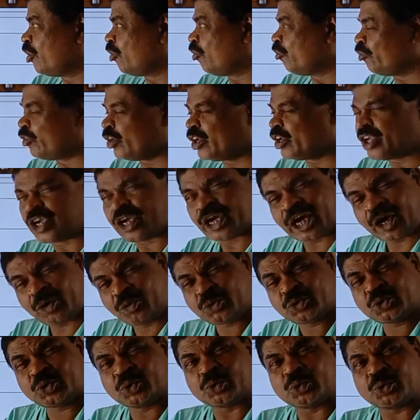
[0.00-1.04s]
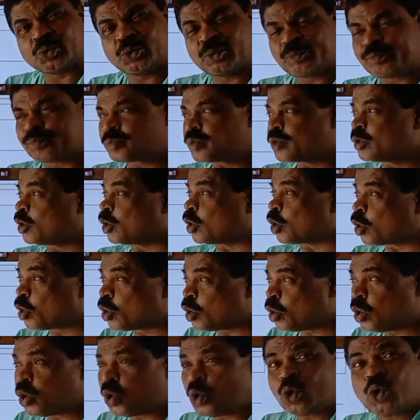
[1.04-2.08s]
we have to
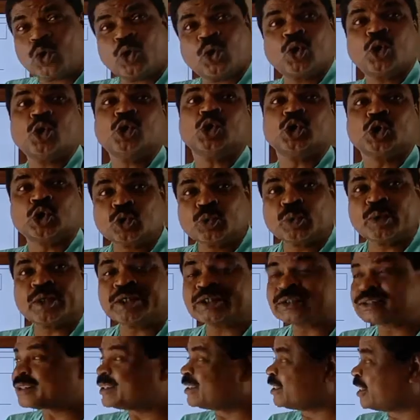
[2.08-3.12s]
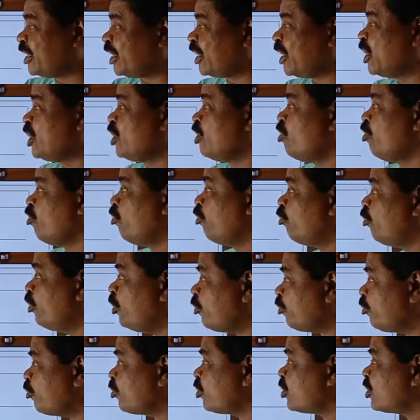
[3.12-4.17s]
go towards the
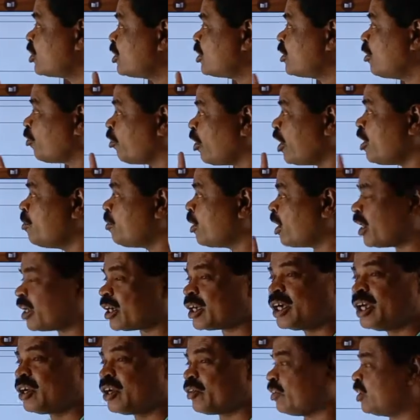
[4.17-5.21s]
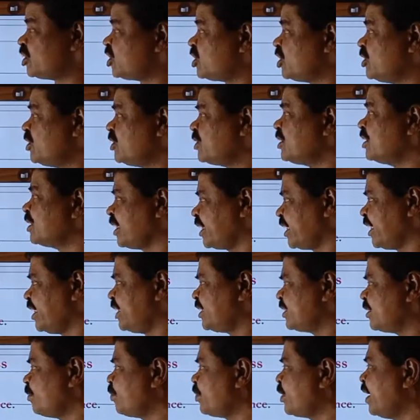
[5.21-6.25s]
5-mark questions, that
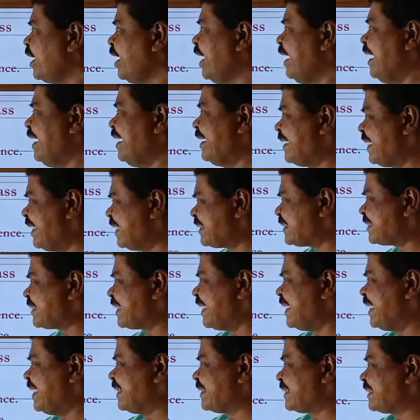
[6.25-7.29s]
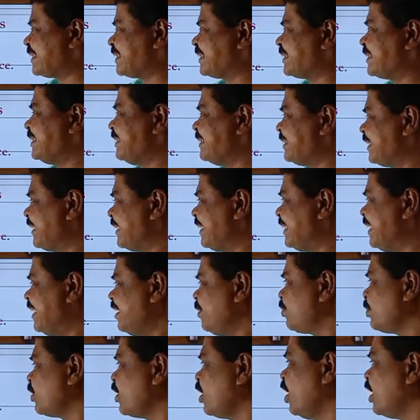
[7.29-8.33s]
is, discuss
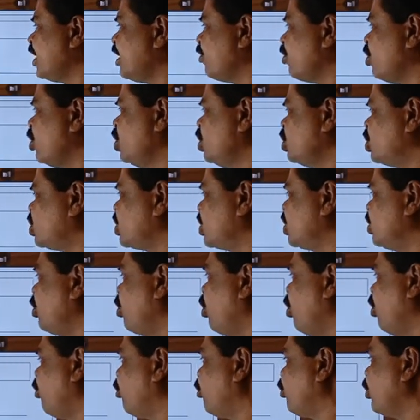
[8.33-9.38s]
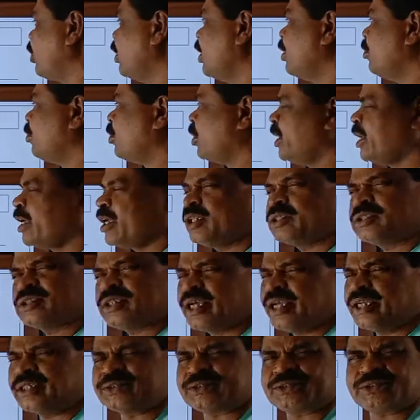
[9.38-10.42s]
the evolution of political
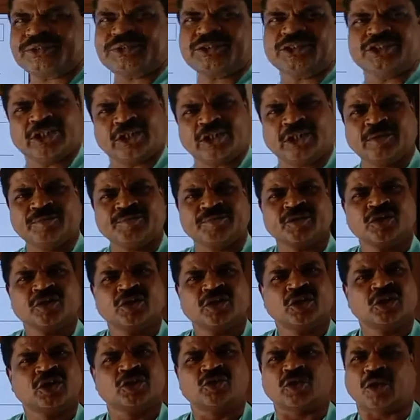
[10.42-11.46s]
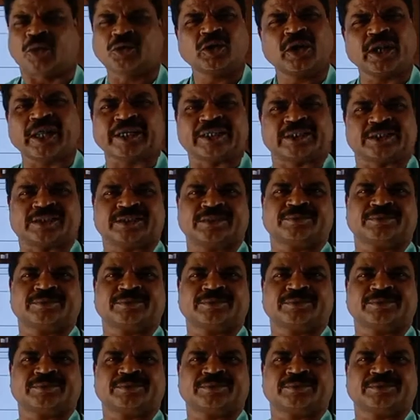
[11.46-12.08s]
science. Here, you have to write